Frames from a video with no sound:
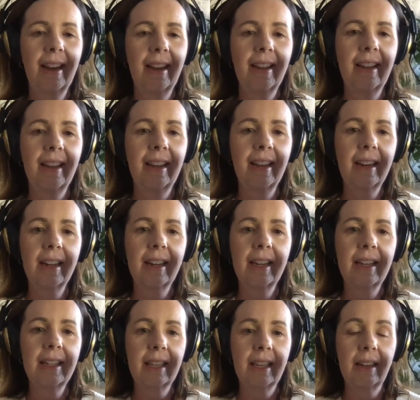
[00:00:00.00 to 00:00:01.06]
It
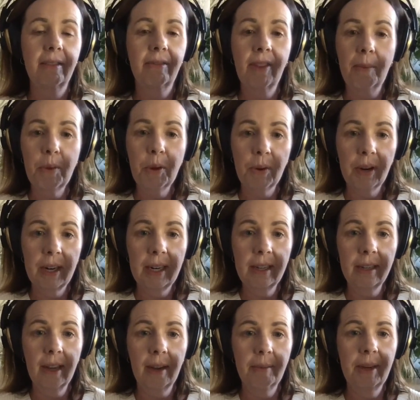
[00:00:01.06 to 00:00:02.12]
is in February,
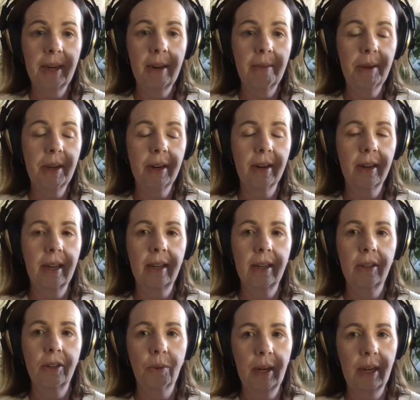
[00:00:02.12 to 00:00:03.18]
coming up here in
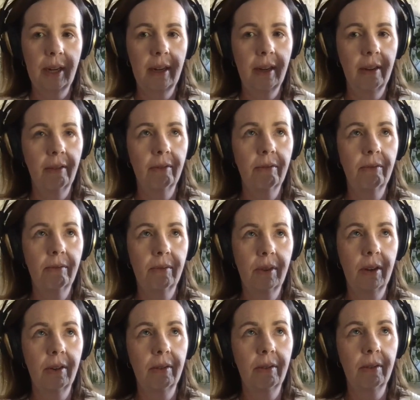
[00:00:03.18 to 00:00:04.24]

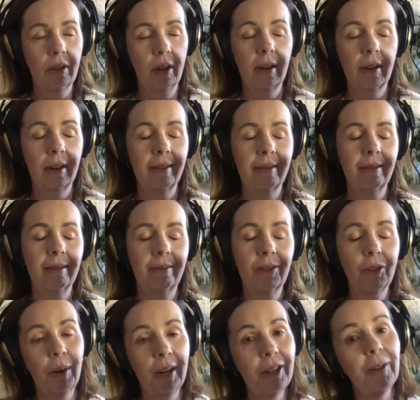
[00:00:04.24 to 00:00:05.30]

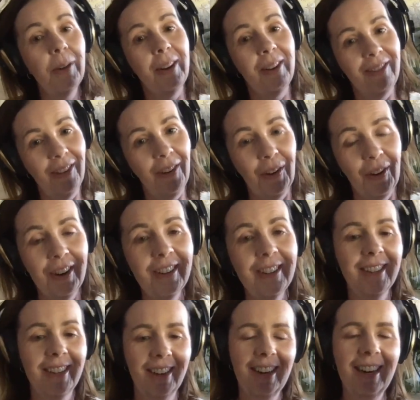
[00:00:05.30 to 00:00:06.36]
2024,
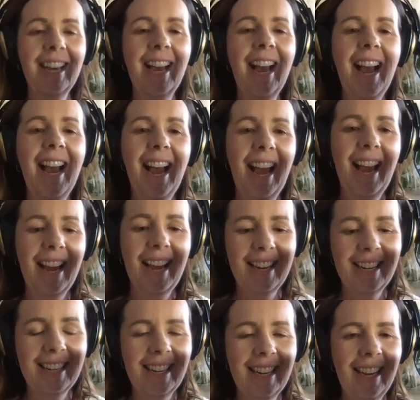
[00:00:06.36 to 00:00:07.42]
sorry,
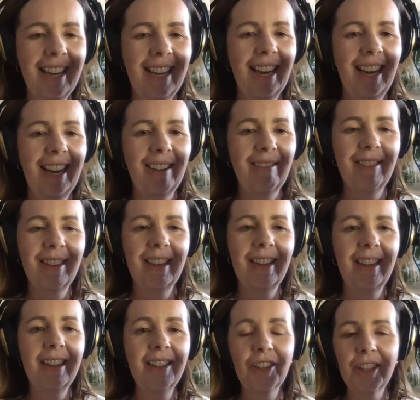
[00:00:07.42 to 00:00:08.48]
and
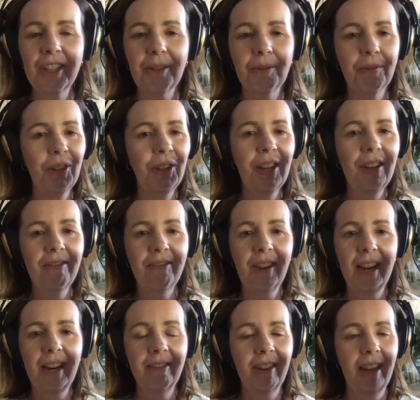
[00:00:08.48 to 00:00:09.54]
it's just a really
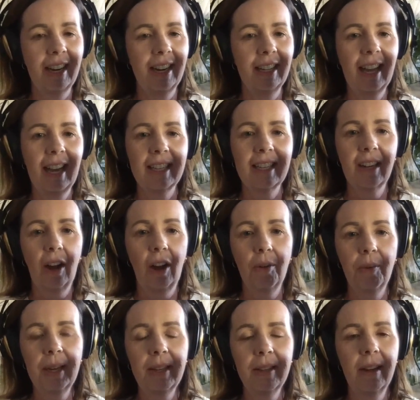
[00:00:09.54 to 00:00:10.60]
fun event. It lasts all
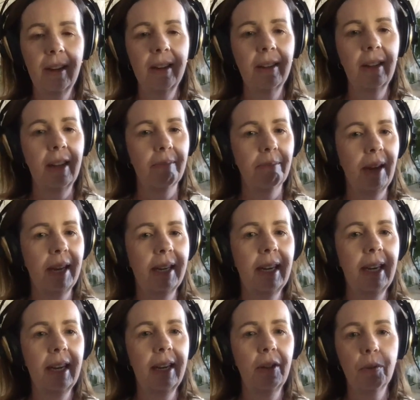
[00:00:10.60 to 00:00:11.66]
week long, like
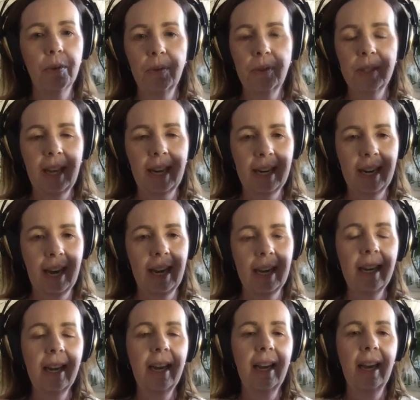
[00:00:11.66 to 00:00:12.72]
Monday through Sunday,
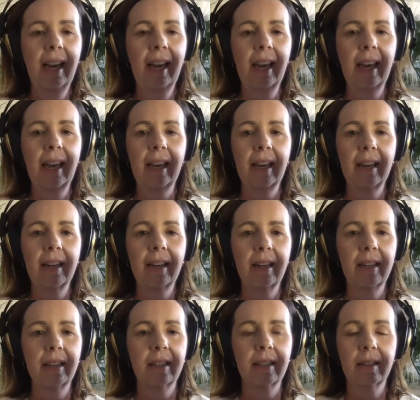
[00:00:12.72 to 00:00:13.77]
and
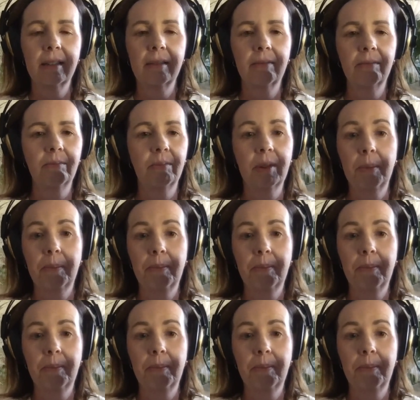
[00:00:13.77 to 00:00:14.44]
it's the